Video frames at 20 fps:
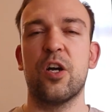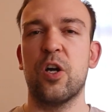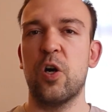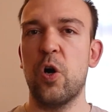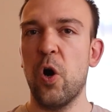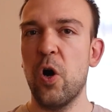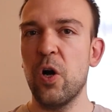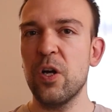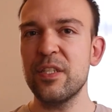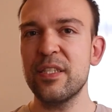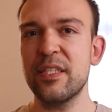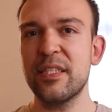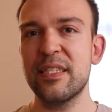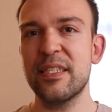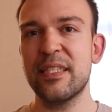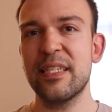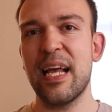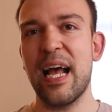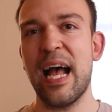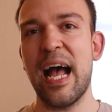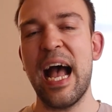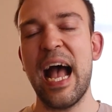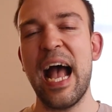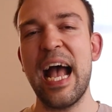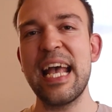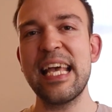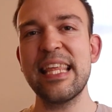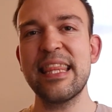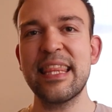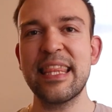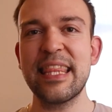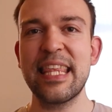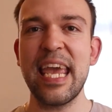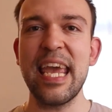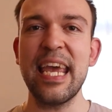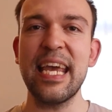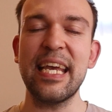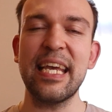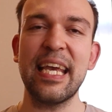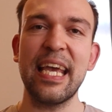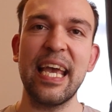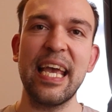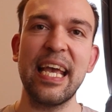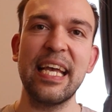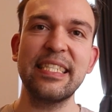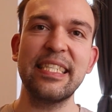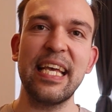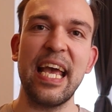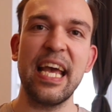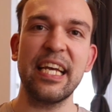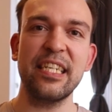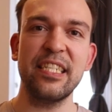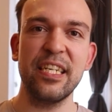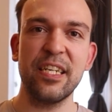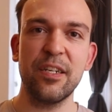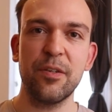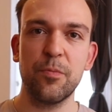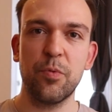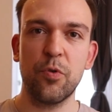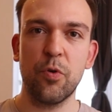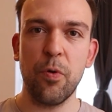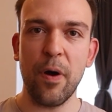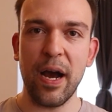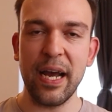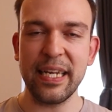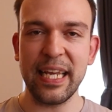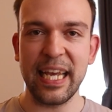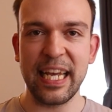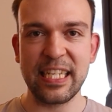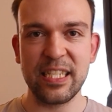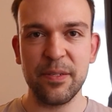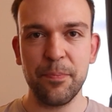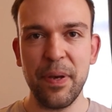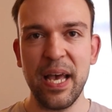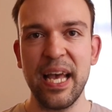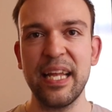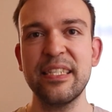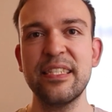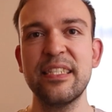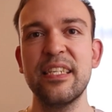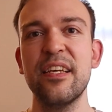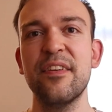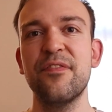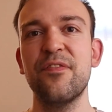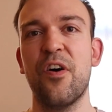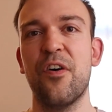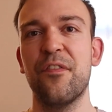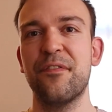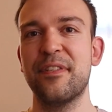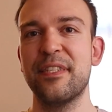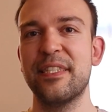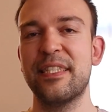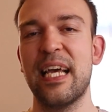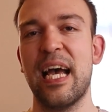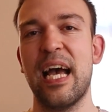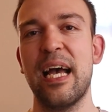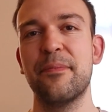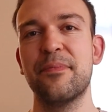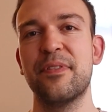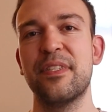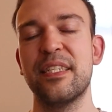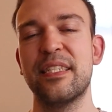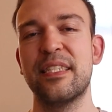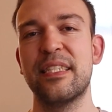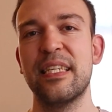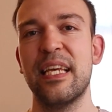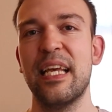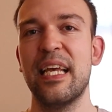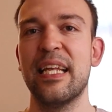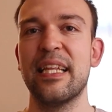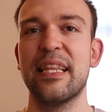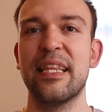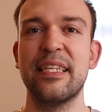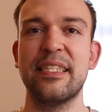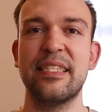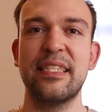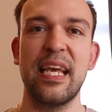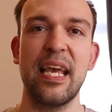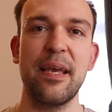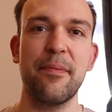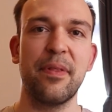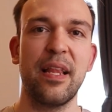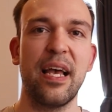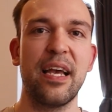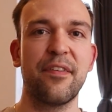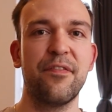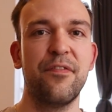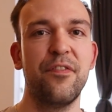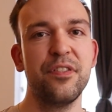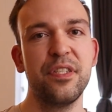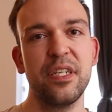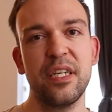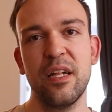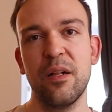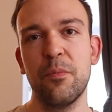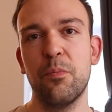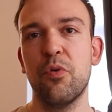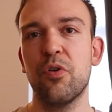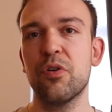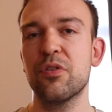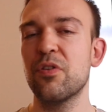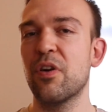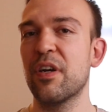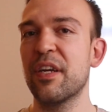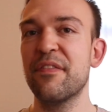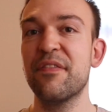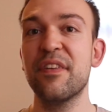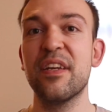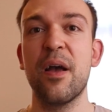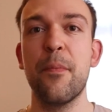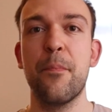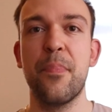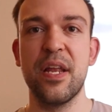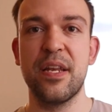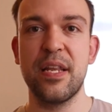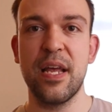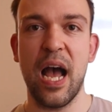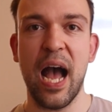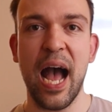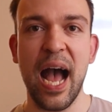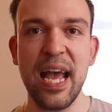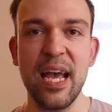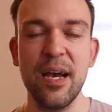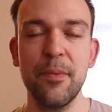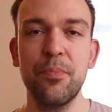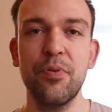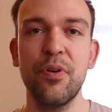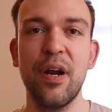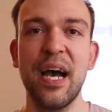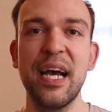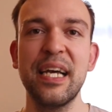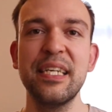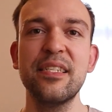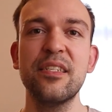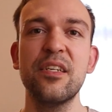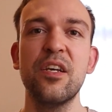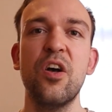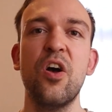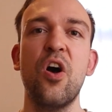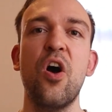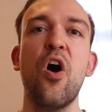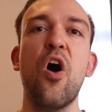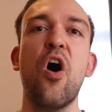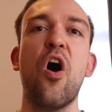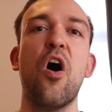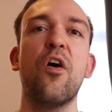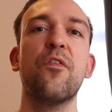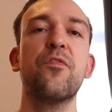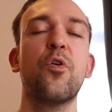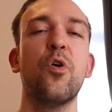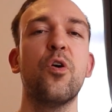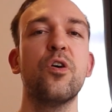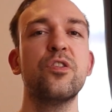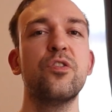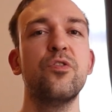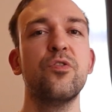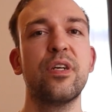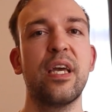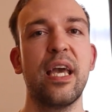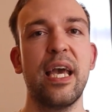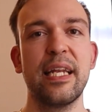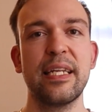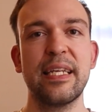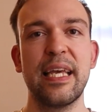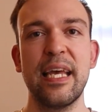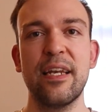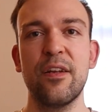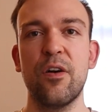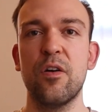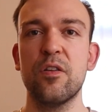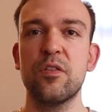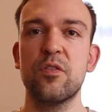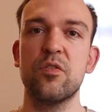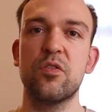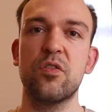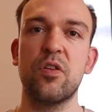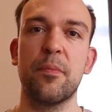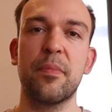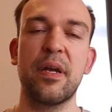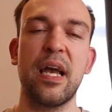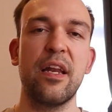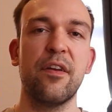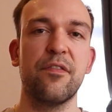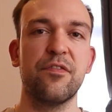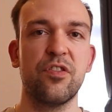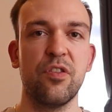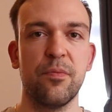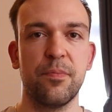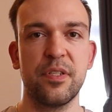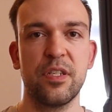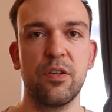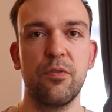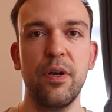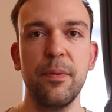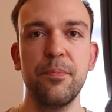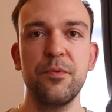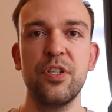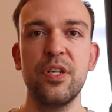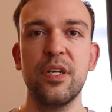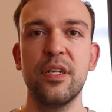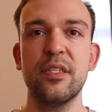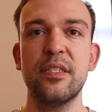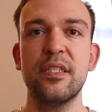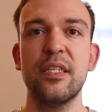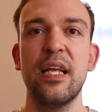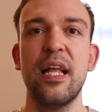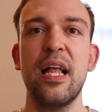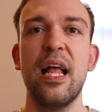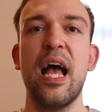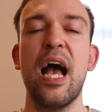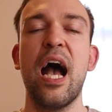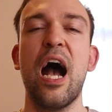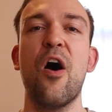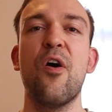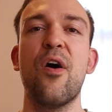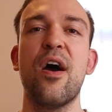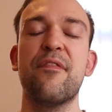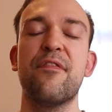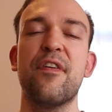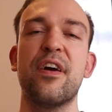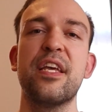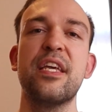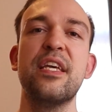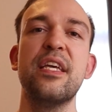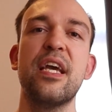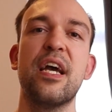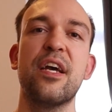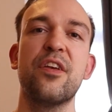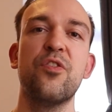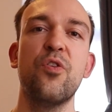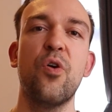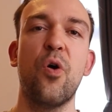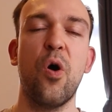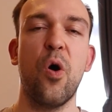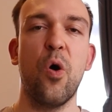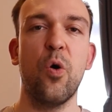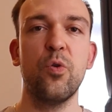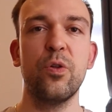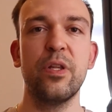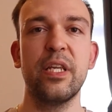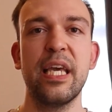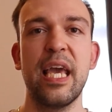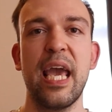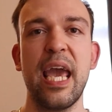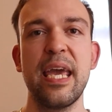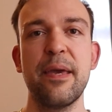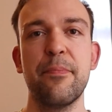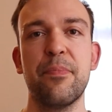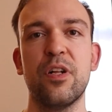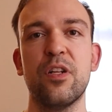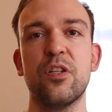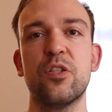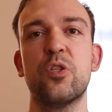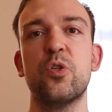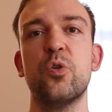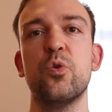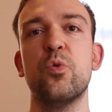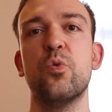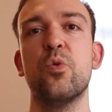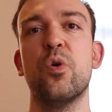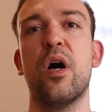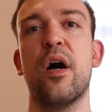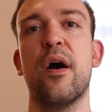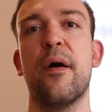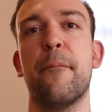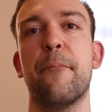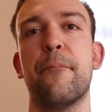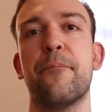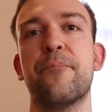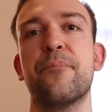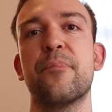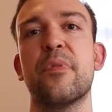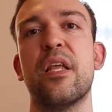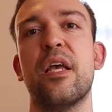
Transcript: costs, I think is actually quite expensive. Oftentimes it's the same like physical books or even a bit higher price. Of course, you can get also some kind of subscriptions. However, here you're only able to